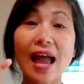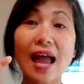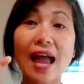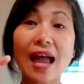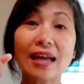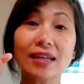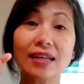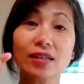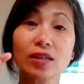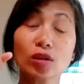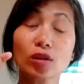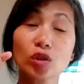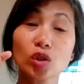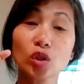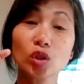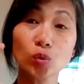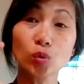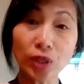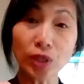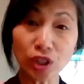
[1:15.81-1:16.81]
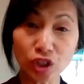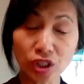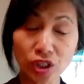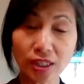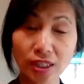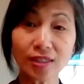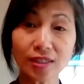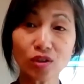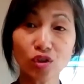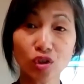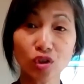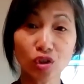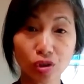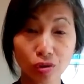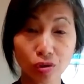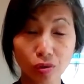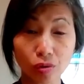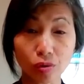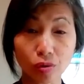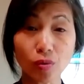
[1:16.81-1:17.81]
and switching it
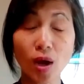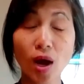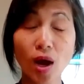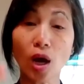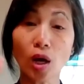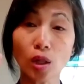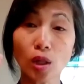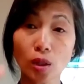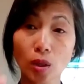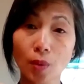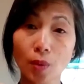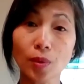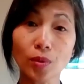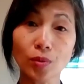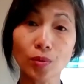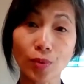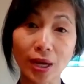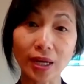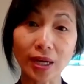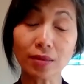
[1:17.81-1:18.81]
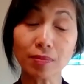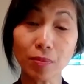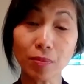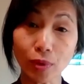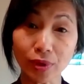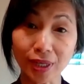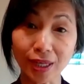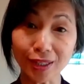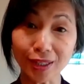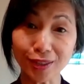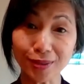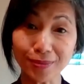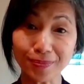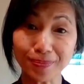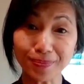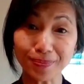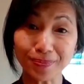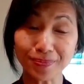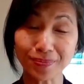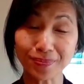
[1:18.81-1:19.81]
to a lower rate mortgage.
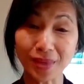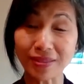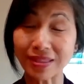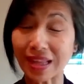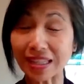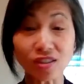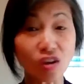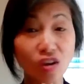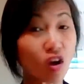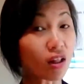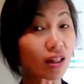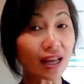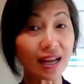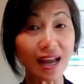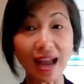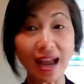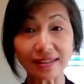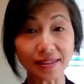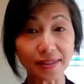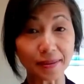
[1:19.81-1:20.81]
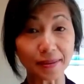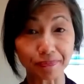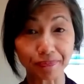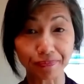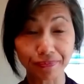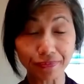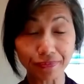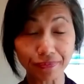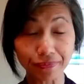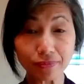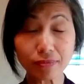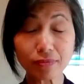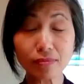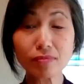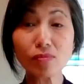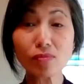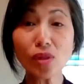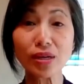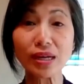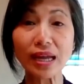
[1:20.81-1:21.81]
That's all I asked them.
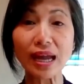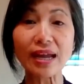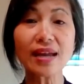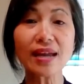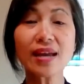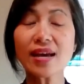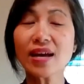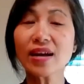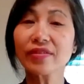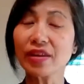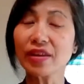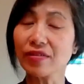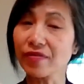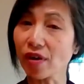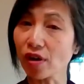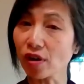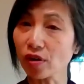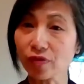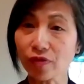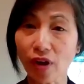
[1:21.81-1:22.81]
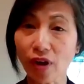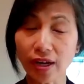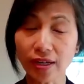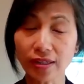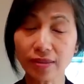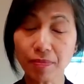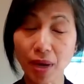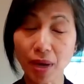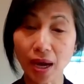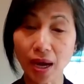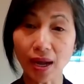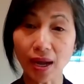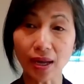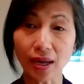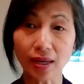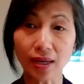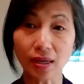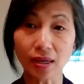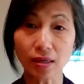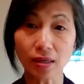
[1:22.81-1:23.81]
Okay, they verified
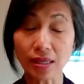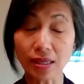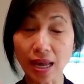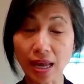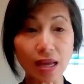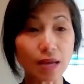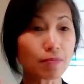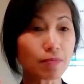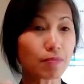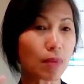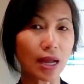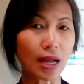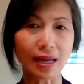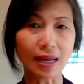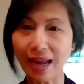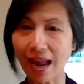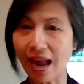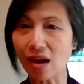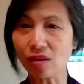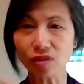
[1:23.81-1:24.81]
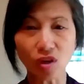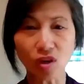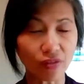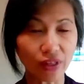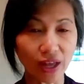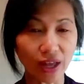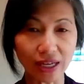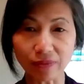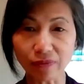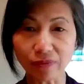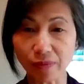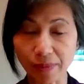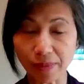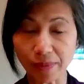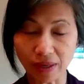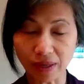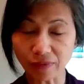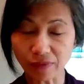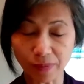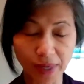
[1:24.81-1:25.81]
my name, my account, all that
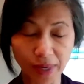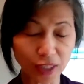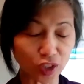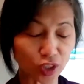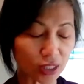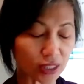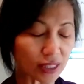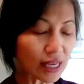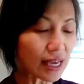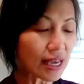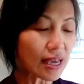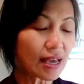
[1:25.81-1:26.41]
information.